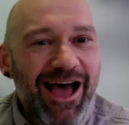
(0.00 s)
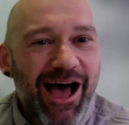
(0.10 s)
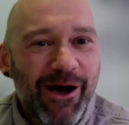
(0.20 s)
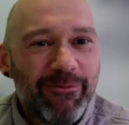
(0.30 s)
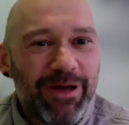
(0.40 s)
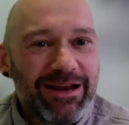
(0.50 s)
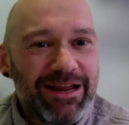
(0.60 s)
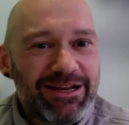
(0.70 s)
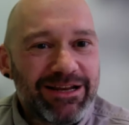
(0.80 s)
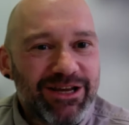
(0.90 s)

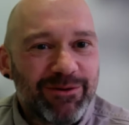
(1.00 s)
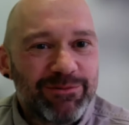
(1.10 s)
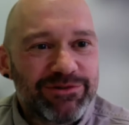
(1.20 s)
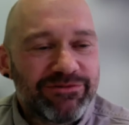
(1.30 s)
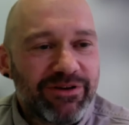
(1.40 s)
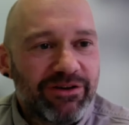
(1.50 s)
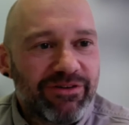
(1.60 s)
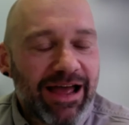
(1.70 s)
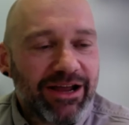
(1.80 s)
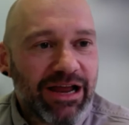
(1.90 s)
in terms of
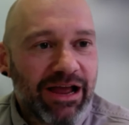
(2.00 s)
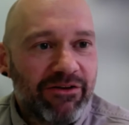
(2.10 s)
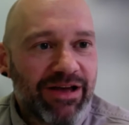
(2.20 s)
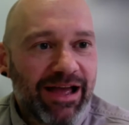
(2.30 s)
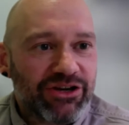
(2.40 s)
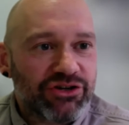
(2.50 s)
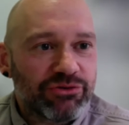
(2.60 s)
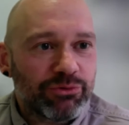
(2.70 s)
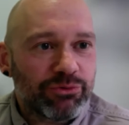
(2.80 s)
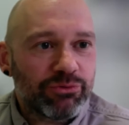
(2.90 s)

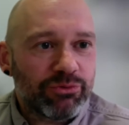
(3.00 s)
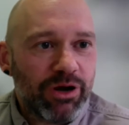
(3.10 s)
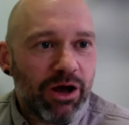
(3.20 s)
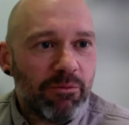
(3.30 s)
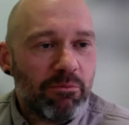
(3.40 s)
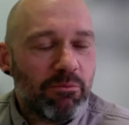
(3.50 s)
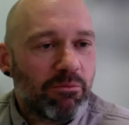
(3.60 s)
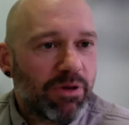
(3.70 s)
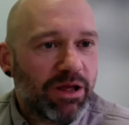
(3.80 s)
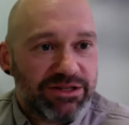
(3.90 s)
actionable
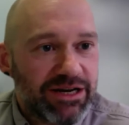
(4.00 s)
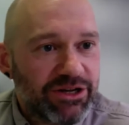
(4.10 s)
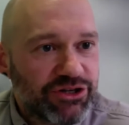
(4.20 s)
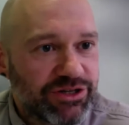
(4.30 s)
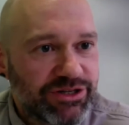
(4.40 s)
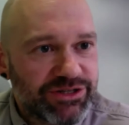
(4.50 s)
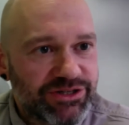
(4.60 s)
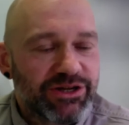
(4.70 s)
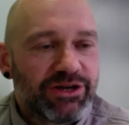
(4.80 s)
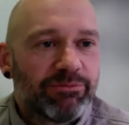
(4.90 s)

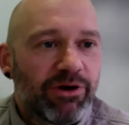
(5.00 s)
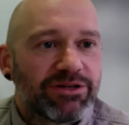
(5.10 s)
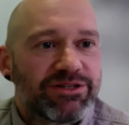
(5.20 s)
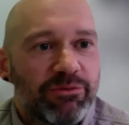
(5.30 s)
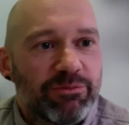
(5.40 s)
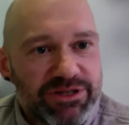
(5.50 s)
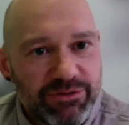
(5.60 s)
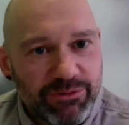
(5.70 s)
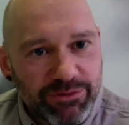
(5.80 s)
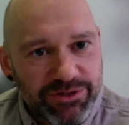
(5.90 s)
intelligence, passing on
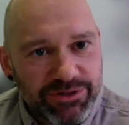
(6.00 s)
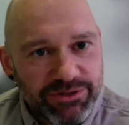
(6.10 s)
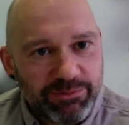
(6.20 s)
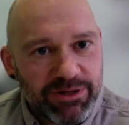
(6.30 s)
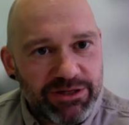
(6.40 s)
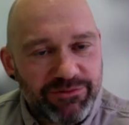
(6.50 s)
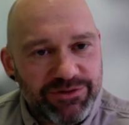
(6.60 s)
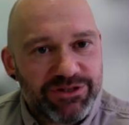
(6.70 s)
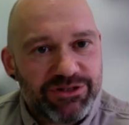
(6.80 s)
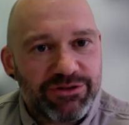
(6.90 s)
material to police
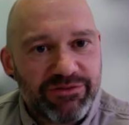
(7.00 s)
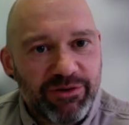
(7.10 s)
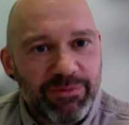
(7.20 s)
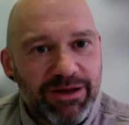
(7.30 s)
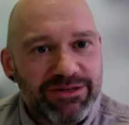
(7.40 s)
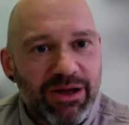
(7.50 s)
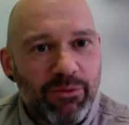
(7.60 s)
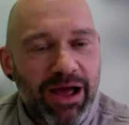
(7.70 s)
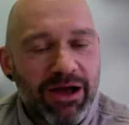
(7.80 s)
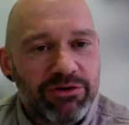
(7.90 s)
officers to do something about it.
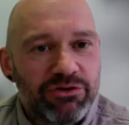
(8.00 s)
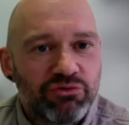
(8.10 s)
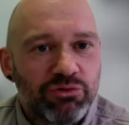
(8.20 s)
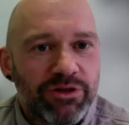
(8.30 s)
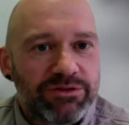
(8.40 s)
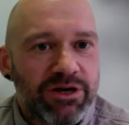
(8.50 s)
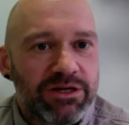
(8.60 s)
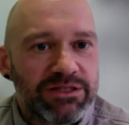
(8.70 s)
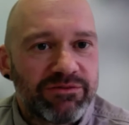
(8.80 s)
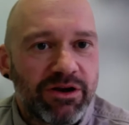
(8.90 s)
How do you draw those
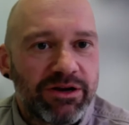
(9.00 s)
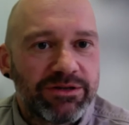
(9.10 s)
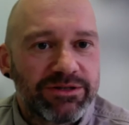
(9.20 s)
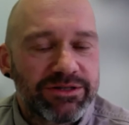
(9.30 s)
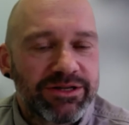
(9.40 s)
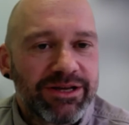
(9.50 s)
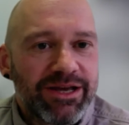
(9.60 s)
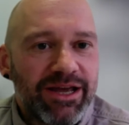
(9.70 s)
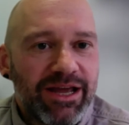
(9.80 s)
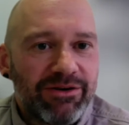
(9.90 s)
kinds of lines
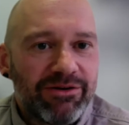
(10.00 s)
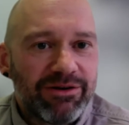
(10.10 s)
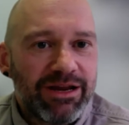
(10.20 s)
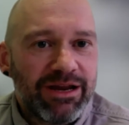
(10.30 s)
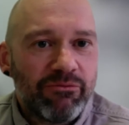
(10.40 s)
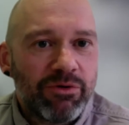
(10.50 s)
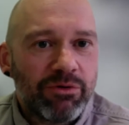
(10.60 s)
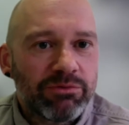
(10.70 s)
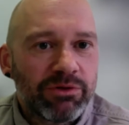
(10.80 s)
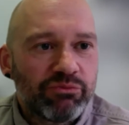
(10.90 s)
in
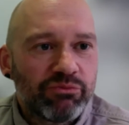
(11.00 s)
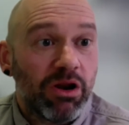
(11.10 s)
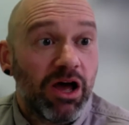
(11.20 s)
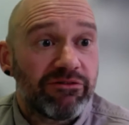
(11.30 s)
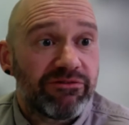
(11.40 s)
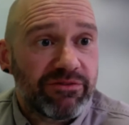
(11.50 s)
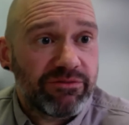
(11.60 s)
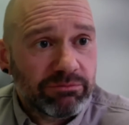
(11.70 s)
real life?